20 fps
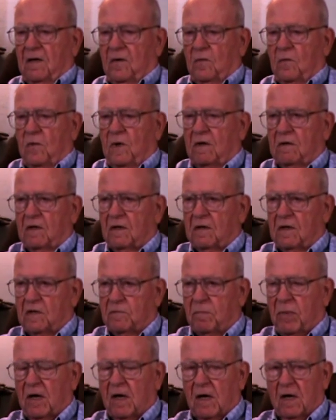Wilderness
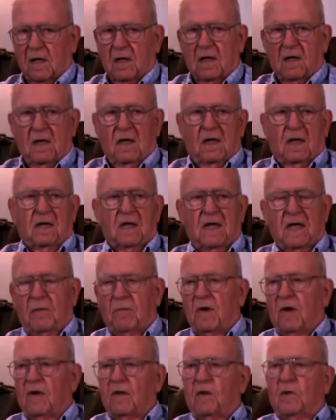Park and came
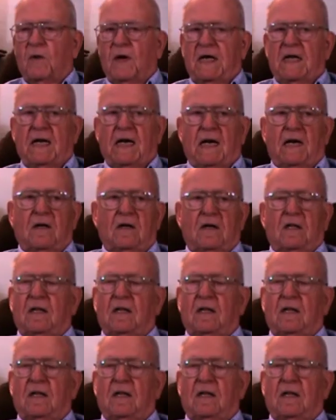all the way down,